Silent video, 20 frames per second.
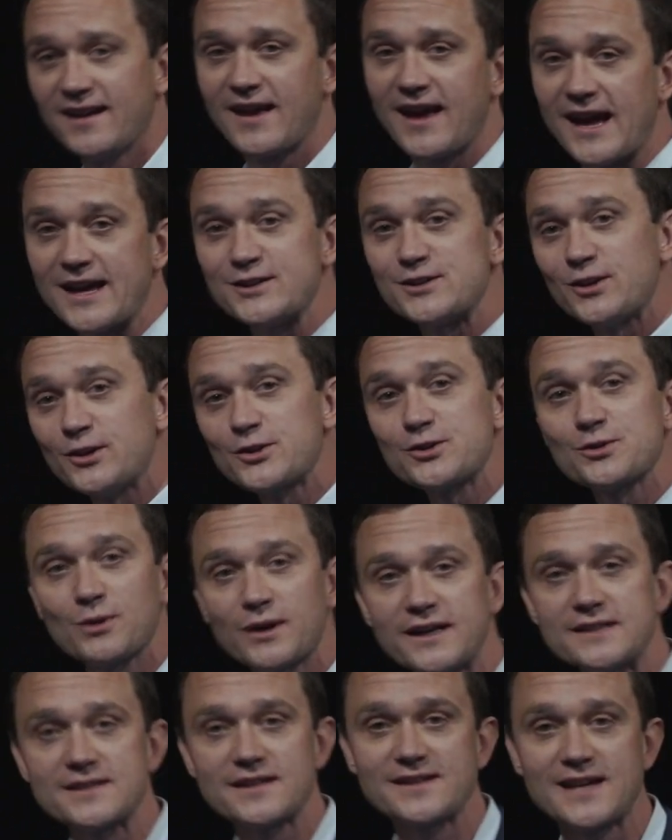As usual,
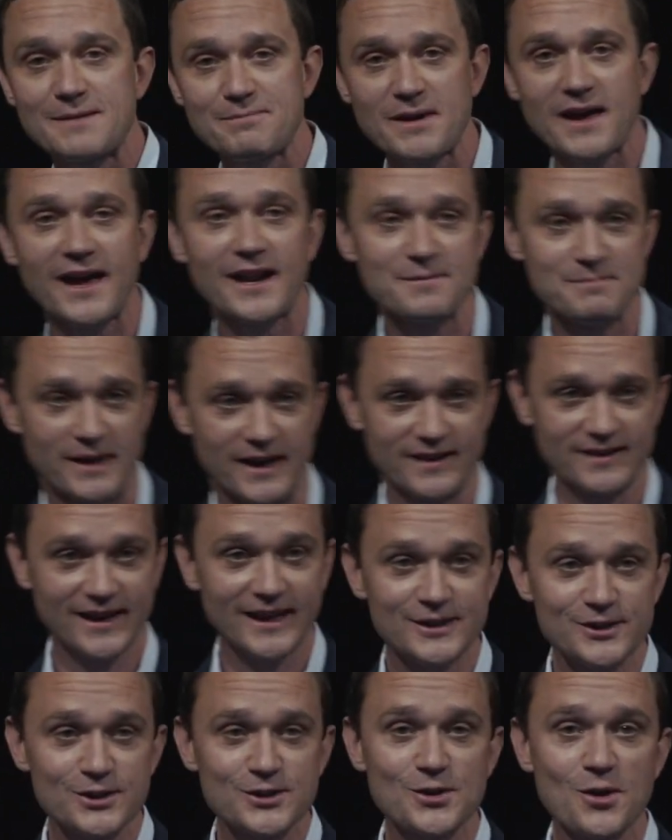he's a step ahead of me. He
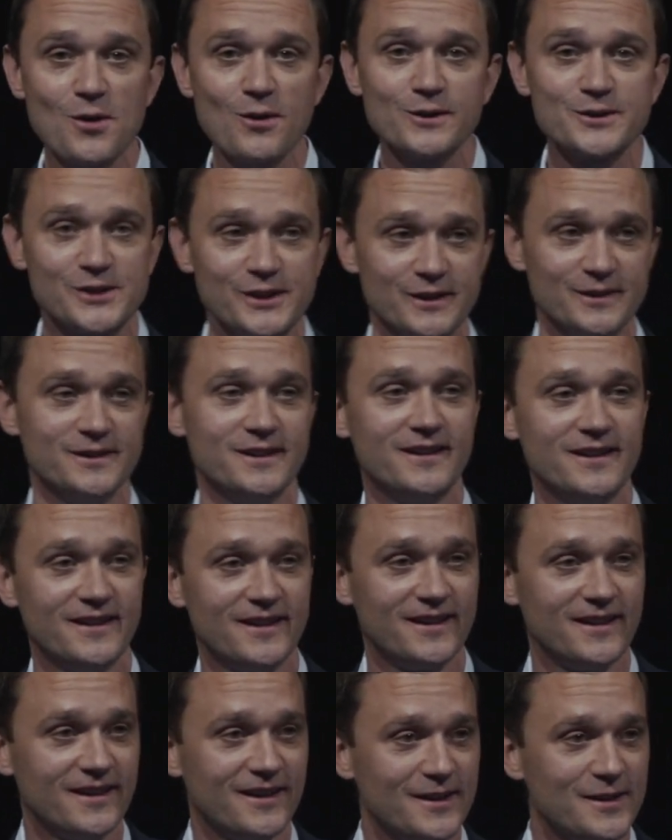just told you.
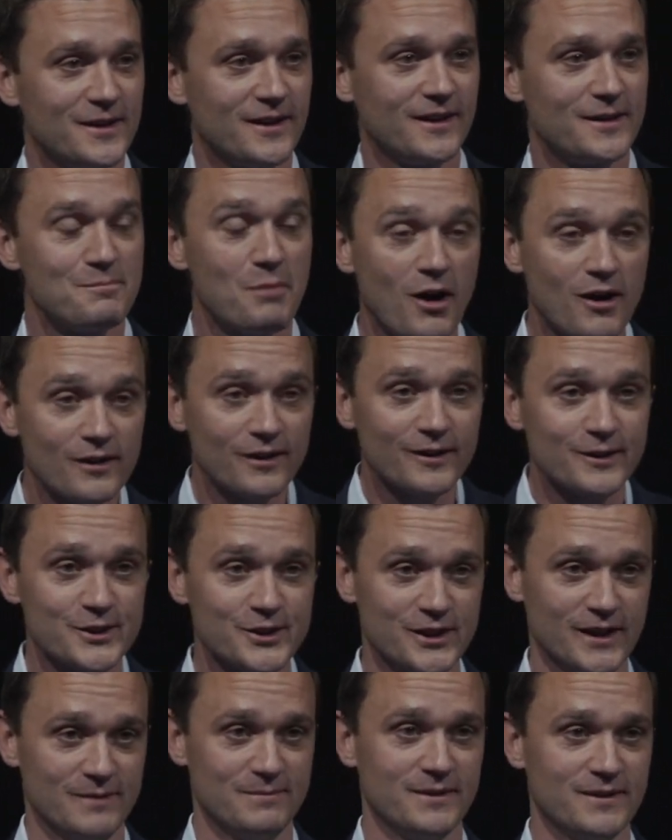
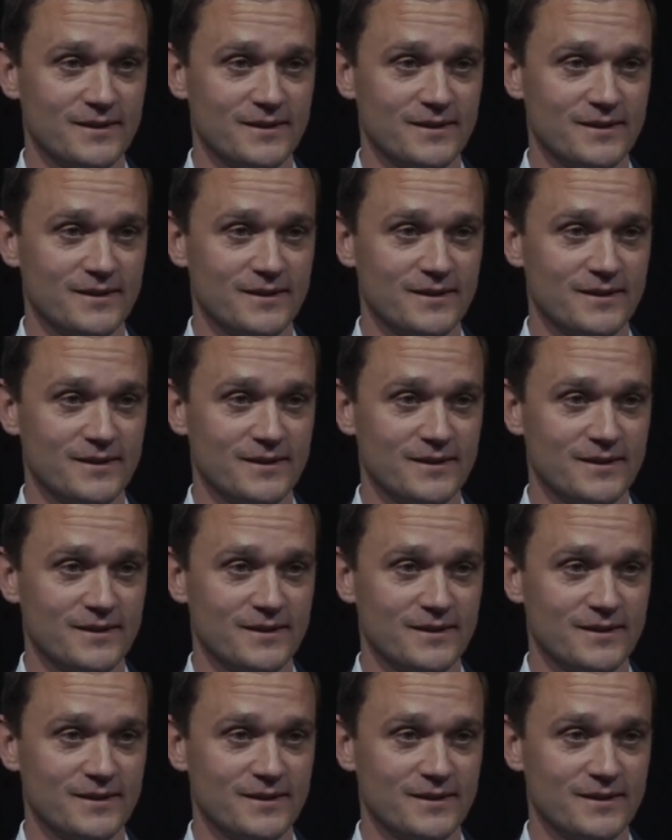Partnership.